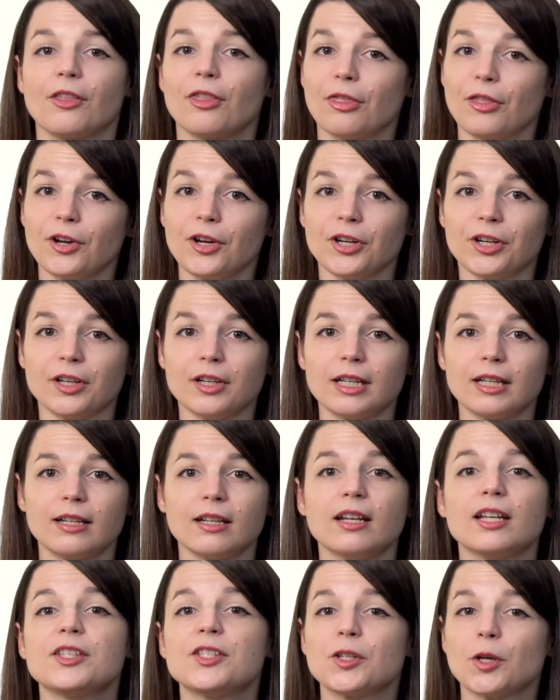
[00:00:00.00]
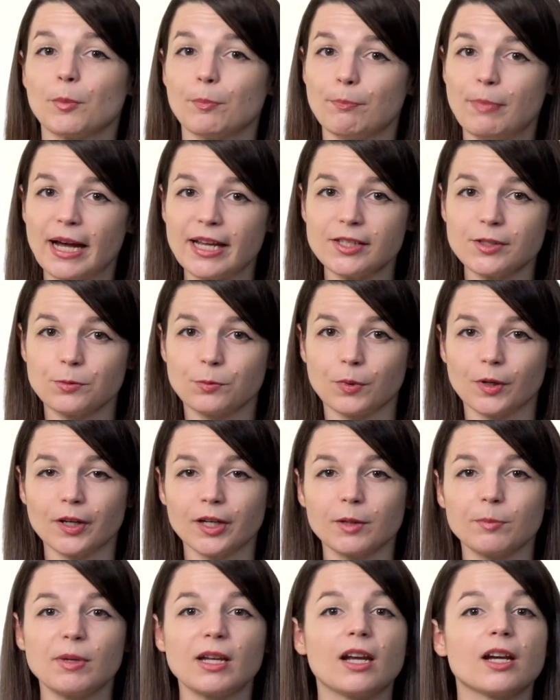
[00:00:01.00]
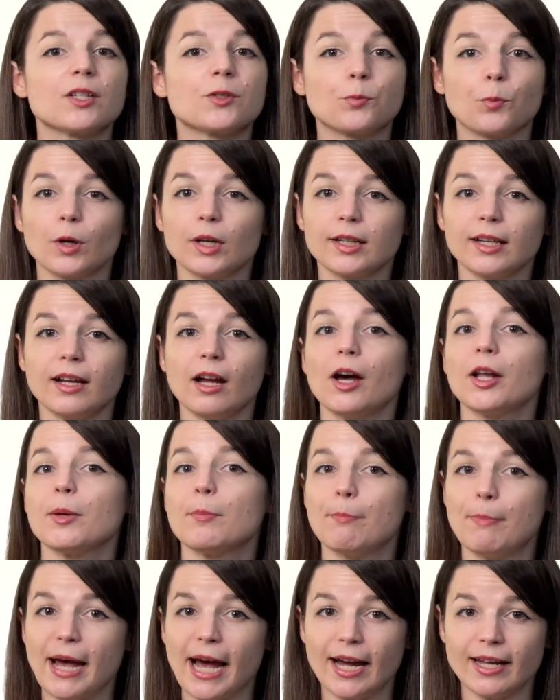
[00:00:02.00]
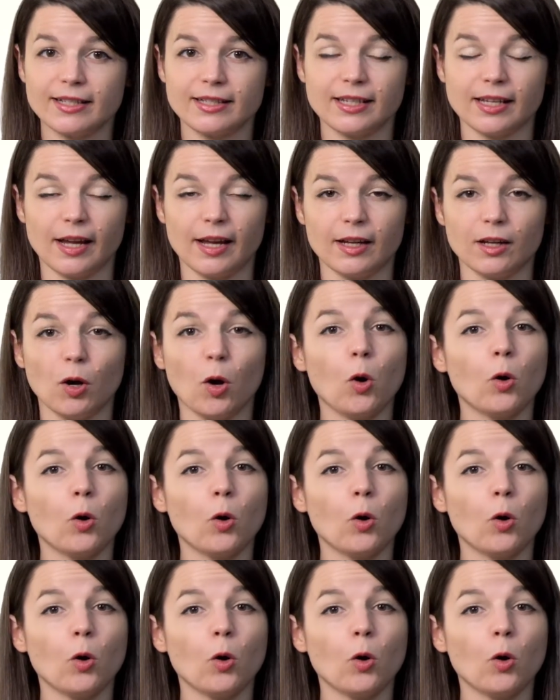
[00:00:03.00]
Third, it's your best work because working on a bad day